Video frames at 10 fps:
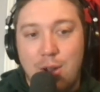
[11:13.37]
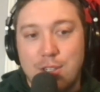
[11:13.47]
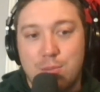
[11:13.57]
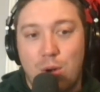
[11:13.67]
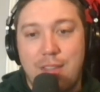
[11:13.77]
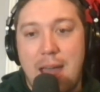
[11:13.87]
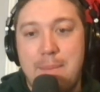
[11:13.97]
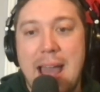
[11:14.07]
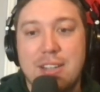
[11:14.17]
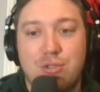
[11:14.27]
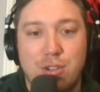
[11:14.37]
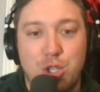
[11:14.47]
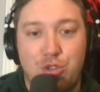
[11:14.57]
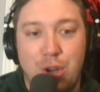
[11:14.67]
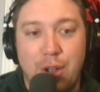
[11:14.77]
as more of that pass
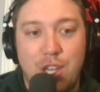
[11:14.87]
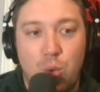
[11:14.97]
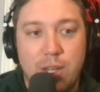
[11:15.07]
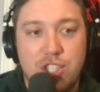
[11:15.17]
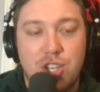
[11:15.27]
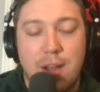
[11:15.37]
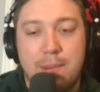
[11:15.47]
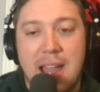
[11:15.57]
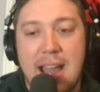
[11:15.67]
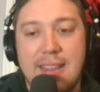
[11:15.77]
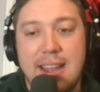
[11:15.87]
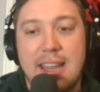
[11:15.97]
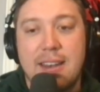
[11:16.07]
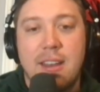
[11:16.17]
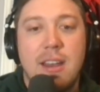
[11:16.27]
rusher, really twitched up guy that
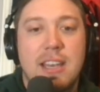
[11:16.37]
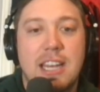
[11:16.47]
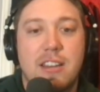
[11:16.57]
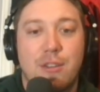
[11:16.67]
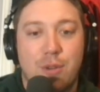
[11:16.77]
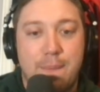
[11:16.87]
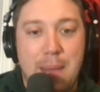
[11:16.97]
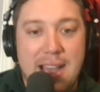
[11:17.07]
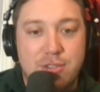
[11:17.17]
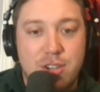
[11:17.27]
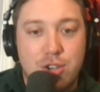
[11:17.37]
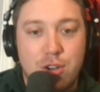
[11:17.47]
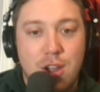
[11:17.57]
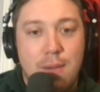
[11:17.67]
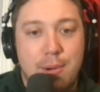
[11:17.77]
can get to the pass rusher,